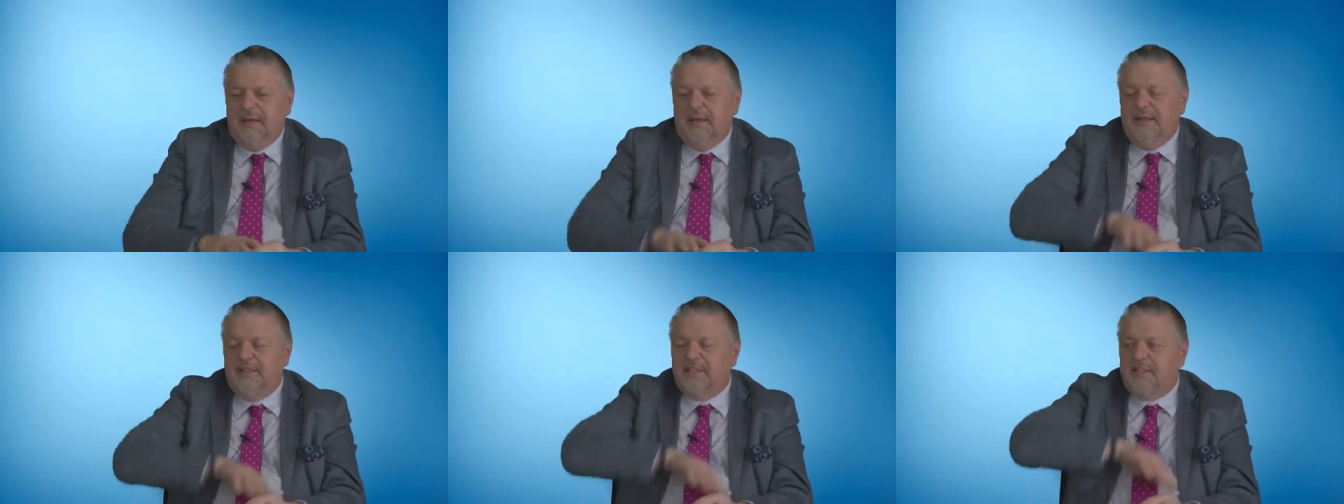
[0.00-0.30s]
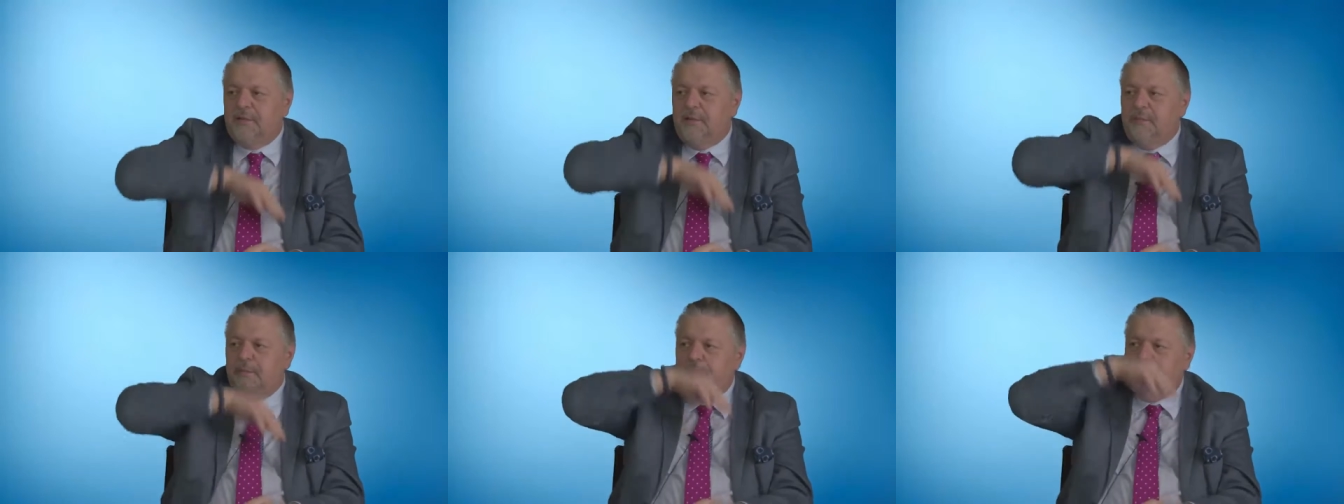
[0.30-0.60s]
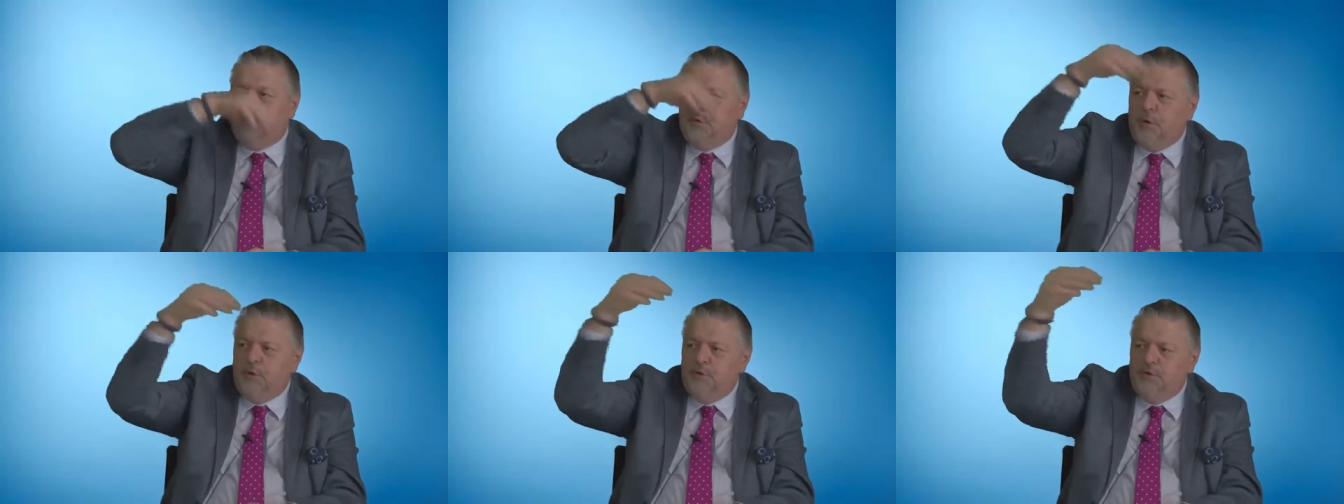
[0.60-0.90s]
it's
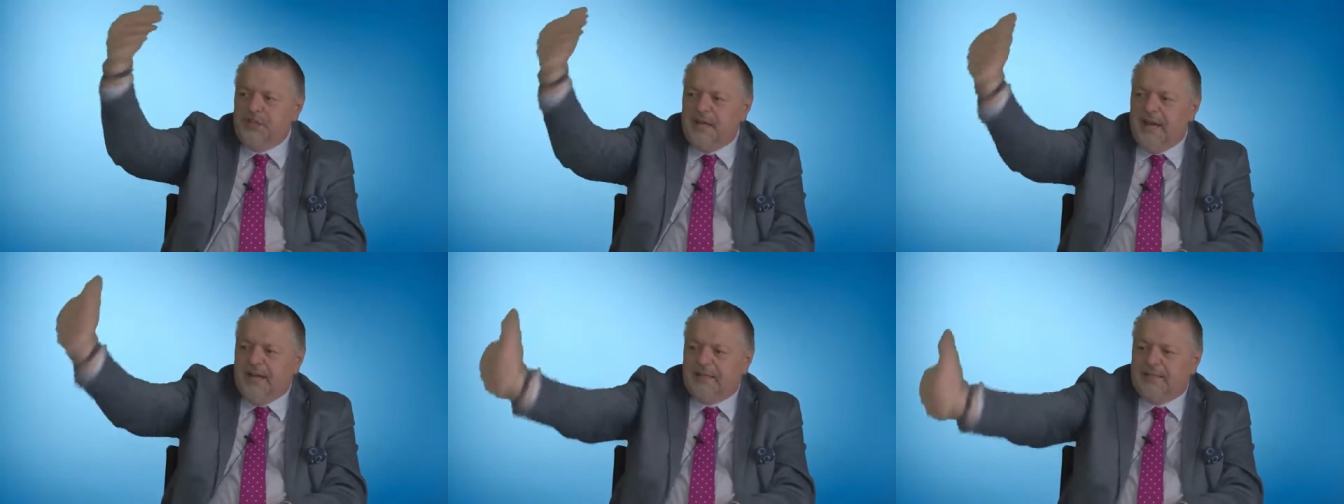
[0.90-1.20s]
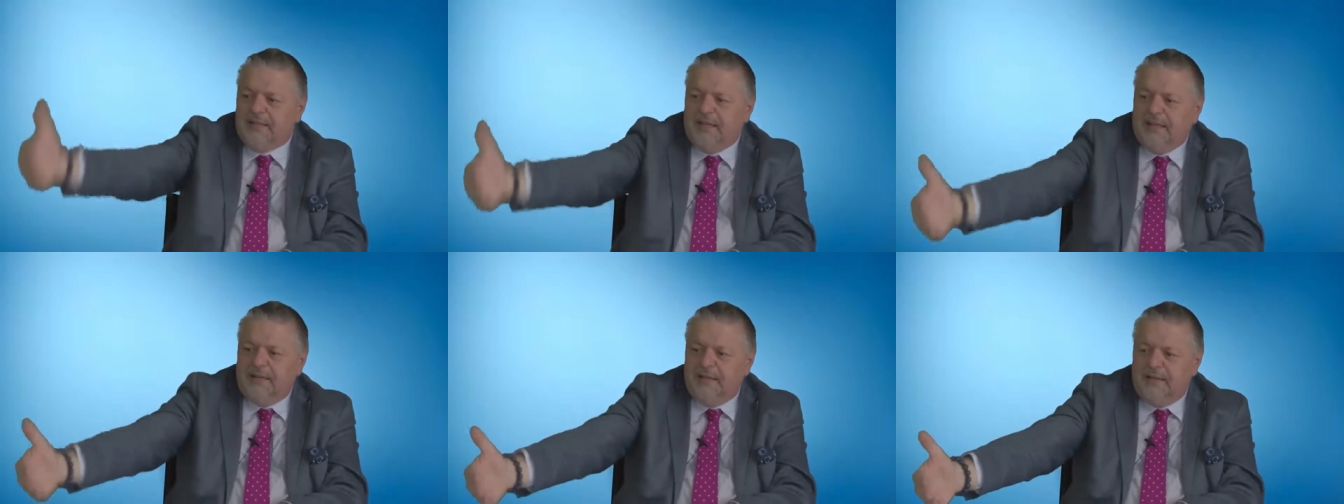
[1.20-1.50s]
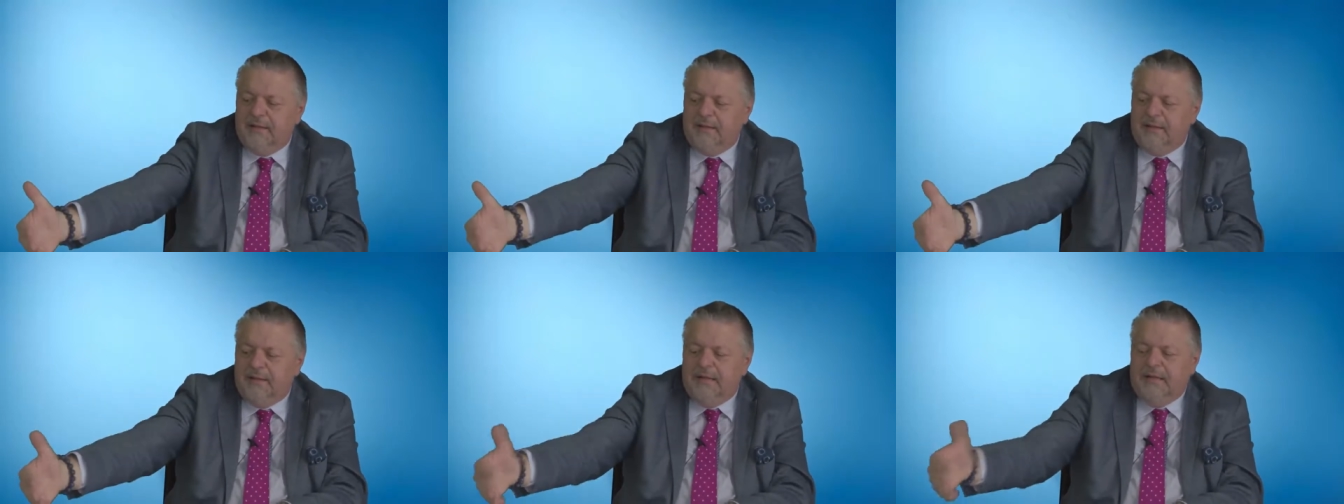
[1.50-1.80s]

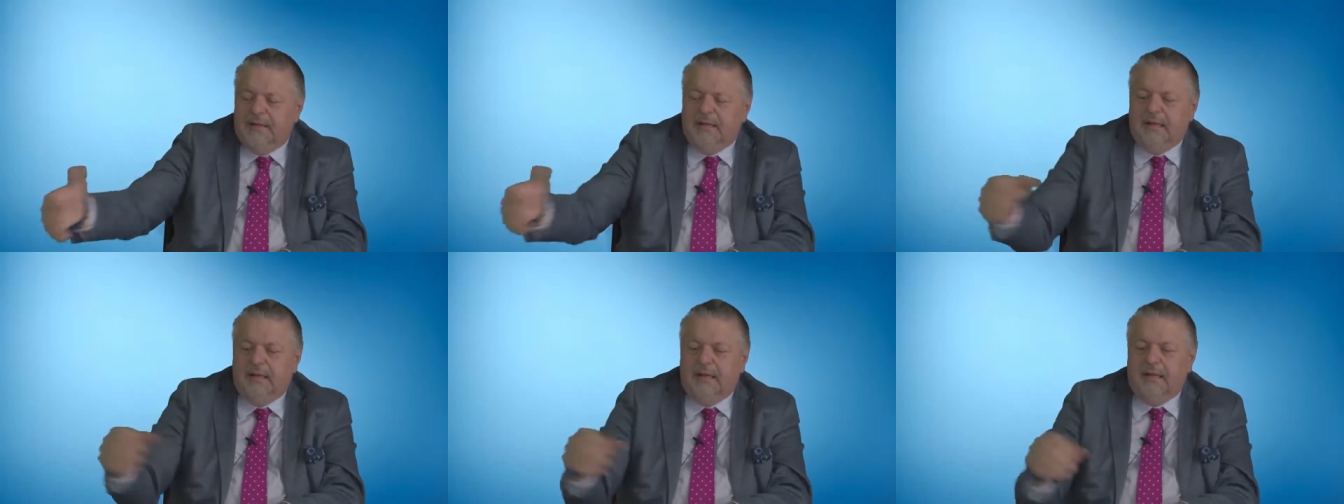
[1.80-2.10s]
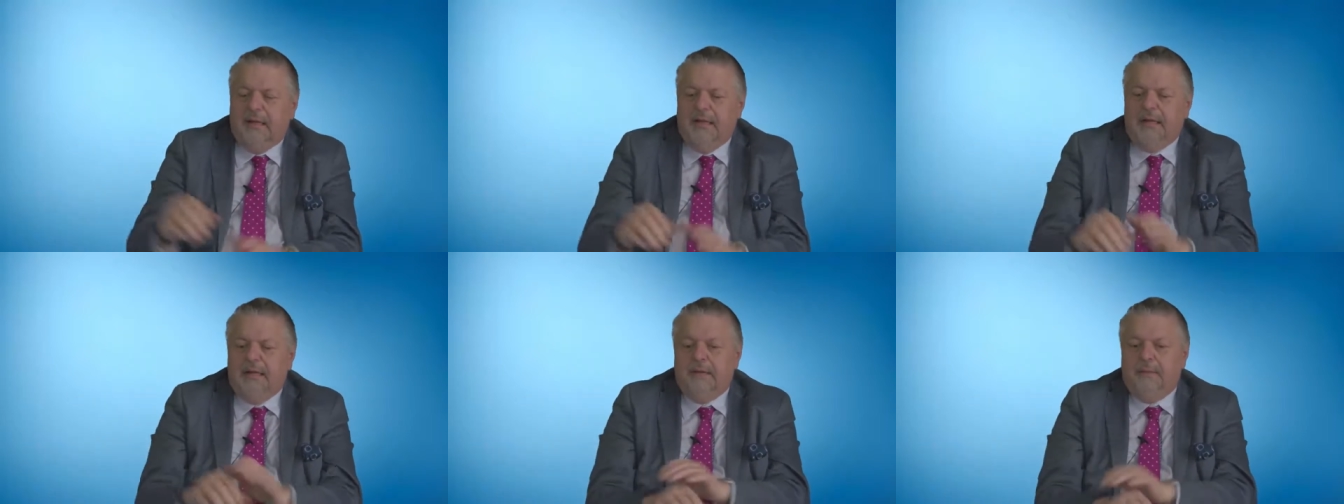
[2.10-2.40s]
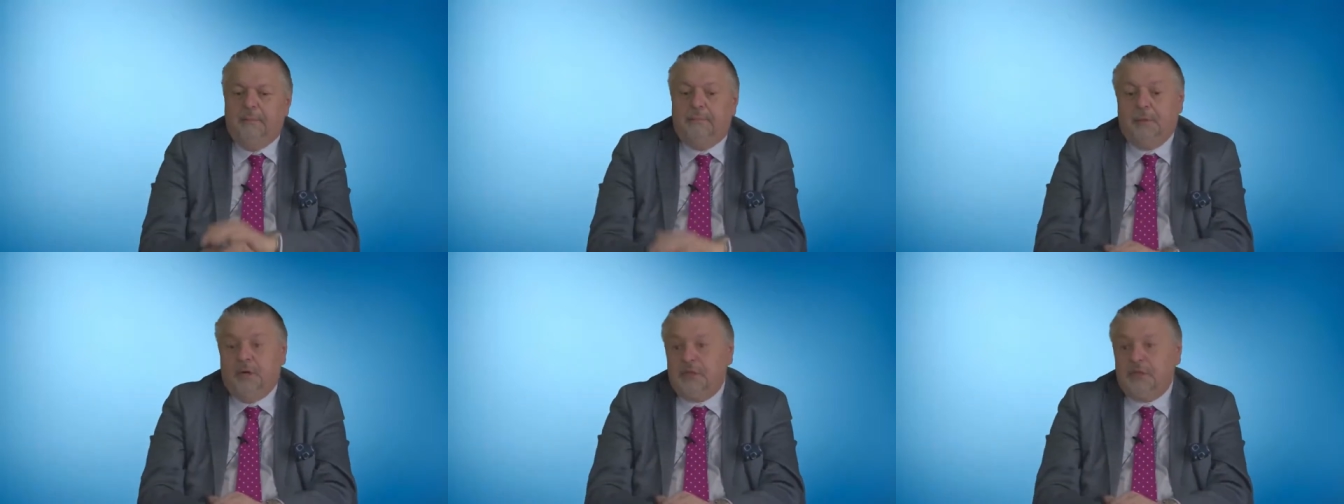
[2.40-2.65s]
projecting a